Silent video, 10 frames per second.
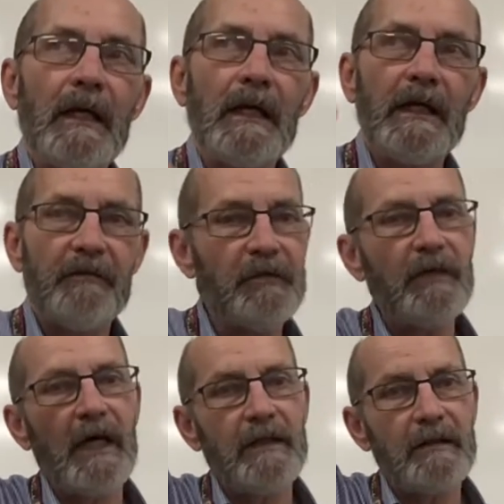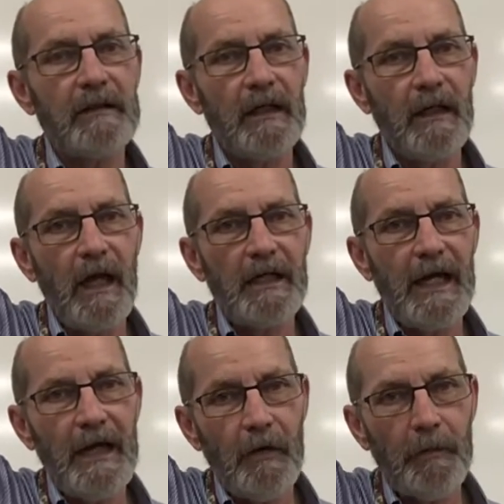If you got a lot of
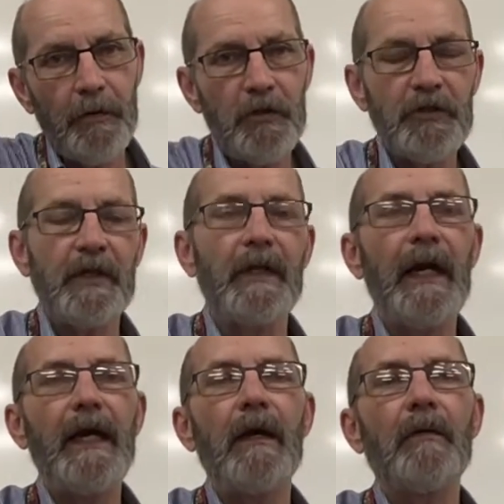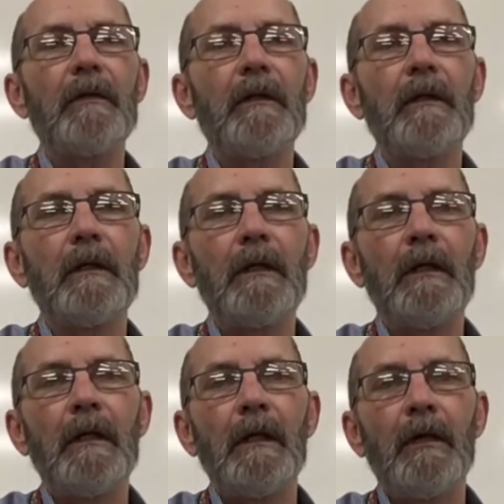air pushing down,
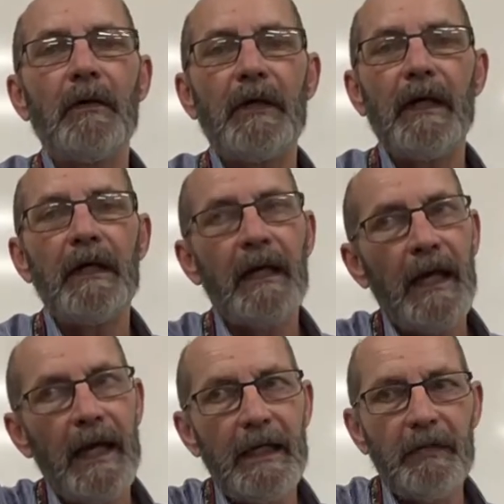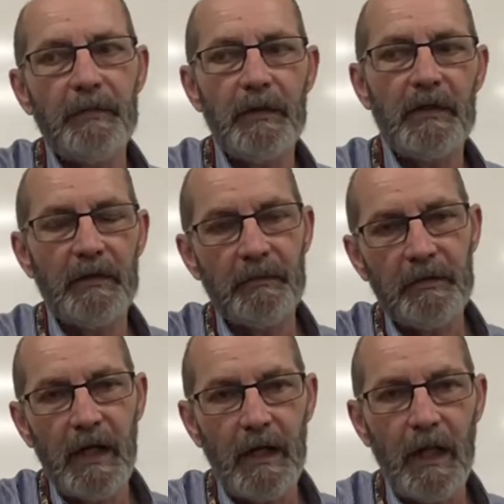okay, and it's
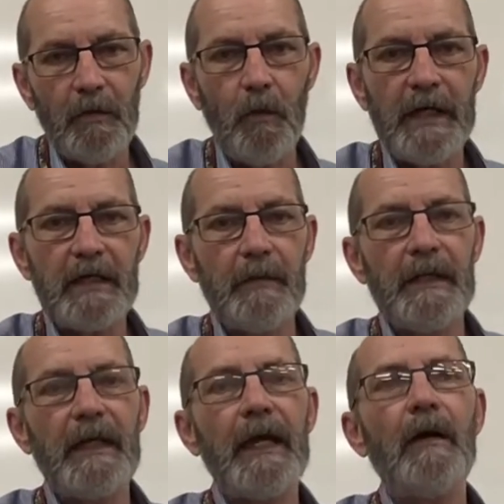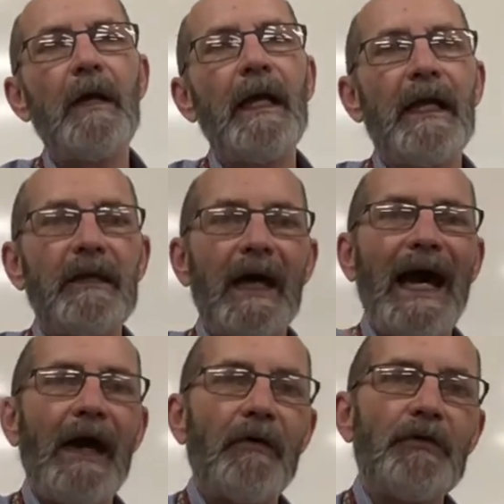got a lot of weight coming down, the
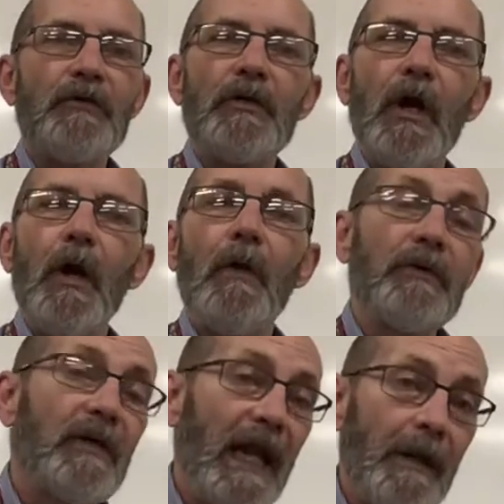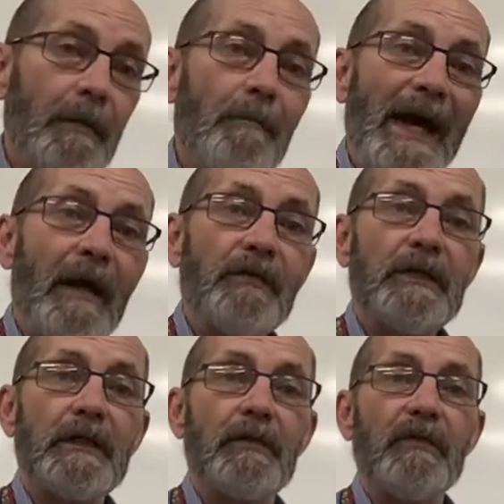higher you go, you climb a
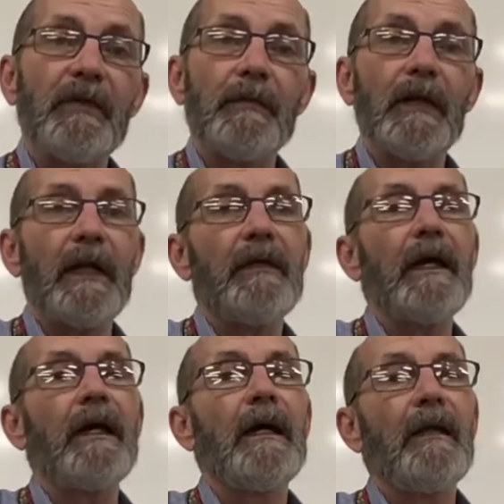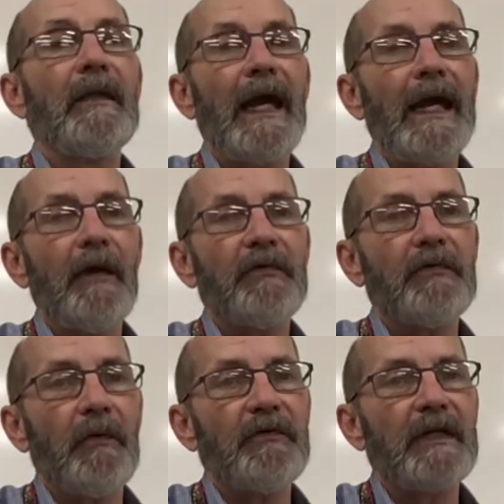mountain or something like that, the air
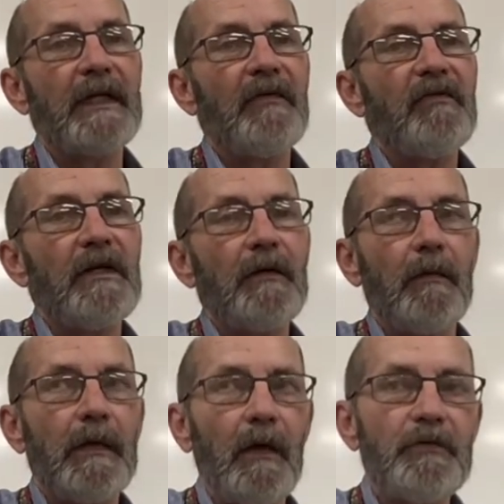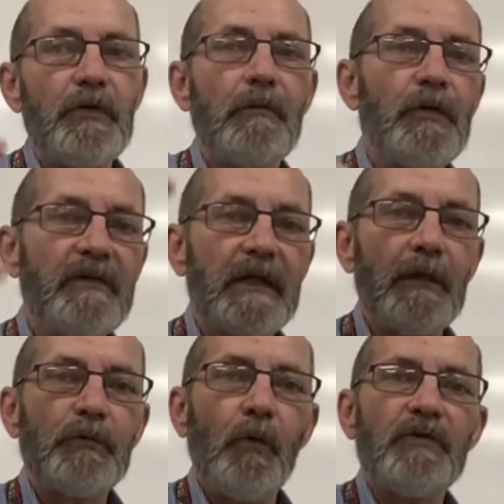starts to get thinner because you're moving
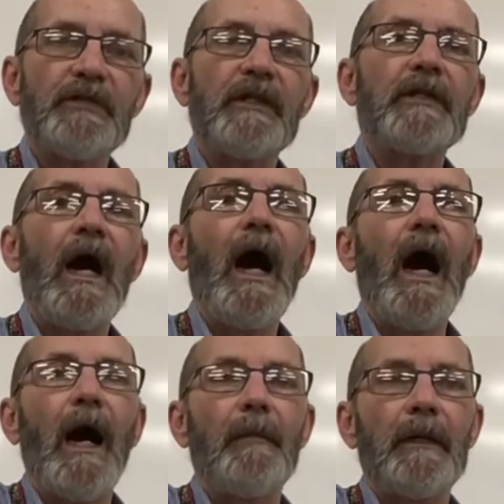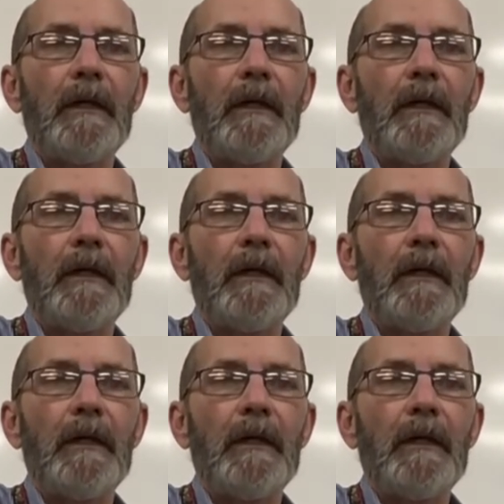up towards the top.